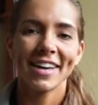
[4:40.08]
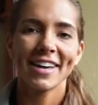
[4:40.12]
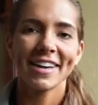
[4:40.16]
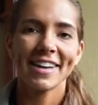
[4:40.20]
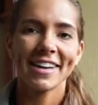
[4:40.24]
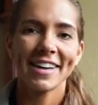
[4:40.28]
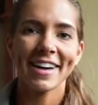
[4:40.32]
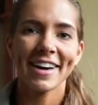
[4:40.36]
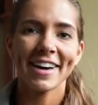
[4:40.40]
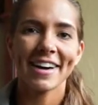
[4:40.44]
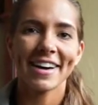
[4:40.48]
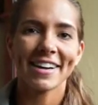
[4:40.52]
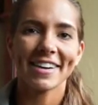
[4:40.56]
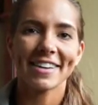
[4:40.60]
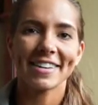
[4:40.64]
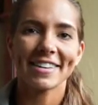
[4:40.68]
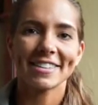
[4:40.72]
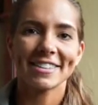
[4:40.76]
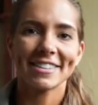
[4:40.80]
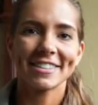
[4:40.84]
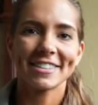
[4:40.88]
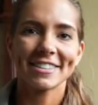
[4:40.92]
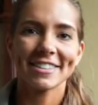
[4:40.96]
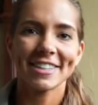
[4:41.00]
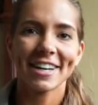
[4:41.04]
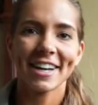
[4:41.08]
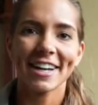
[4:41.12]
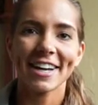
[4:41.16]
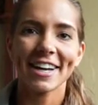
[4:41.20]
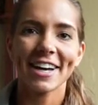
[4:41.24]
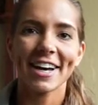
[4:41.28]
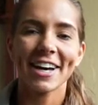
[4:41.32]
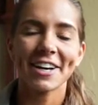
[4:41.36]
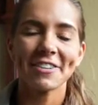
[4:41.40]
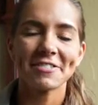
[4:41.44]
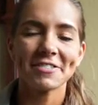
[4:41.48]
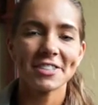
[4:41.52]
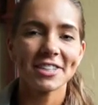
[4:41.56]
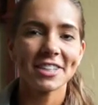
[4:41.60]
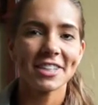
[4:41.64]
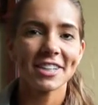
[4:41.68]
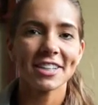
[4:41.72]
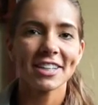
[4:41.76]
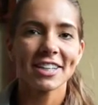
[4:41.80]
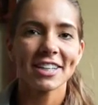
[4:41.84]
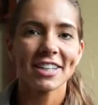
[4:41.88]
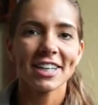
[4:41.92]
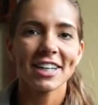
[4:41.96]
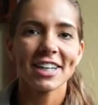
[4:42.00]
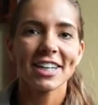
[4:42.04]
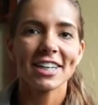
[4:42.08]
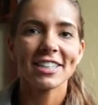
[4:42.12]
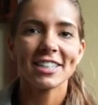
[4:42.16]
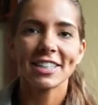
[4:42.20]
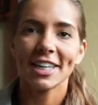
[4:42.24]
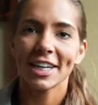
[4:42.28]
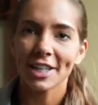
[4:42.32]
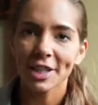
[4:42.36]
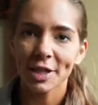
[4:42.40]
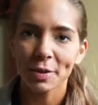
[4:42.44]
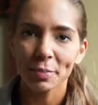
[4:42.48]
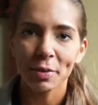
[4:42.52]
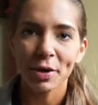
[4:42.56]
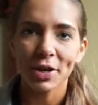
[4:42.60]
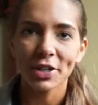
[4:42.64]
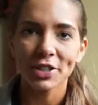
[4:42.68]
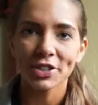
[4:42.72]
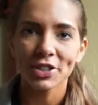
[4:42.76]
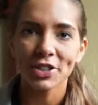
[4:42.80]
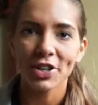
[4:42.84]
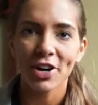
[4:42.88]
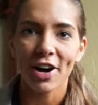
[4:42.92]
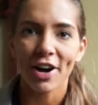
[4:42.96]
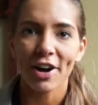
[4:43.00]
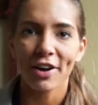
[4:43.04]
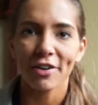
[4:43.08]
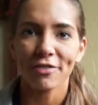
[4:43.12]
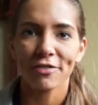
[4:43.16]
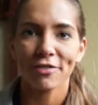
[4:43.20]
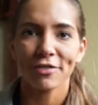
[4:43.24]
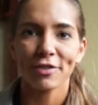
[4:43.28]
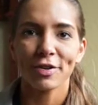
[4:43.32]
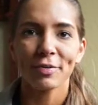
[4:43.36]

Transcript: yeah, just kind of have to take the pressure off.